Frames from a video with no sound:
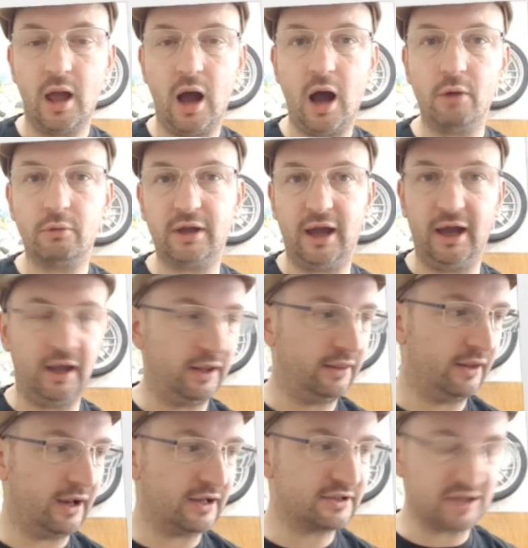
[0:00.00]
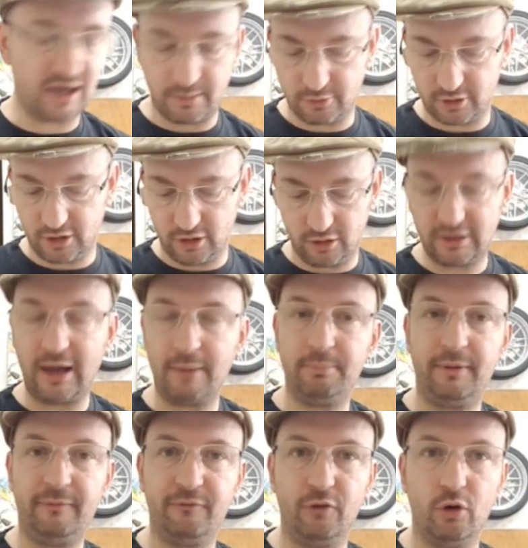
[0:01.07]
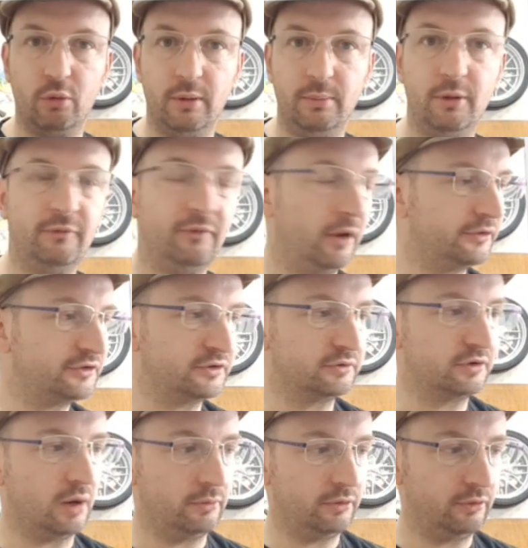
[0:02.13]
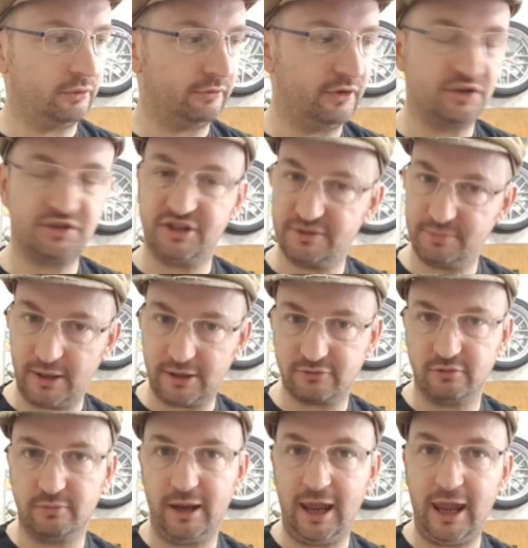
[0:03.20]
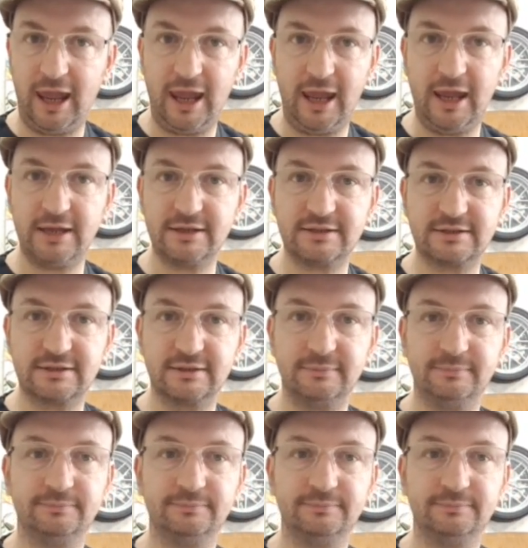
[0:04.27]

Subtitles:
Okay, the last game I'm going to look at before we move on to Commodore vs Spectrum is...